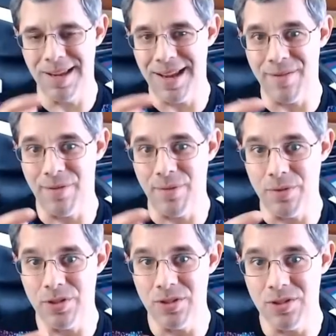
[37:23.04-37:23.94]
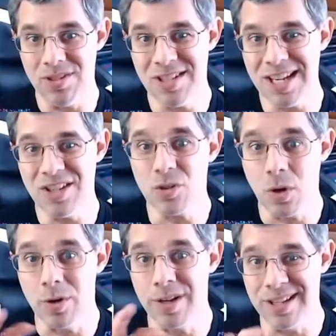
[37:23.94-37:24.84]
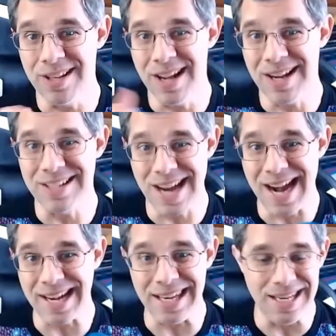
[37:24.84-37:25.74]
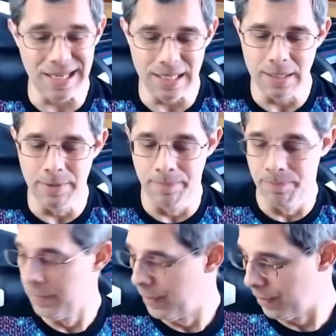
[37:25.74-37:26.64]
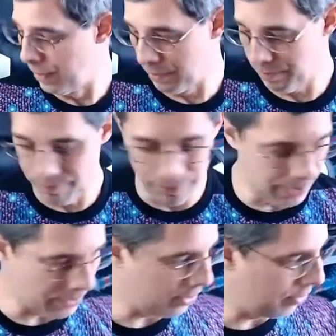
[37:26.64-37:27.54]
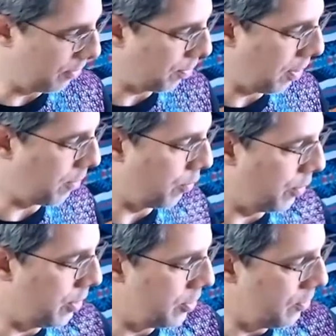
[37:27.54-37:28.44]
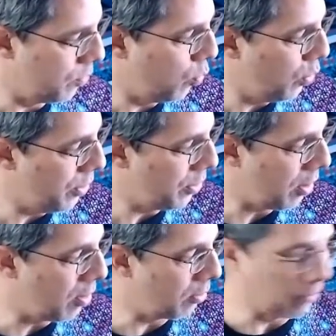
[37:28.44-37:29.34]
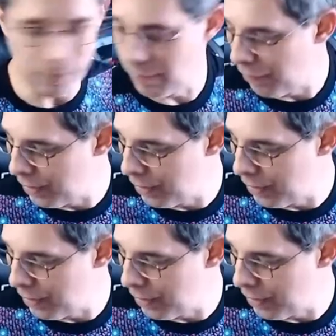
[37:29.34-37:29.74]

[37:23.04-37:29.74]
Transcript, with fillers: have stay strong and non-tacky. So that's the only problem with this with all of the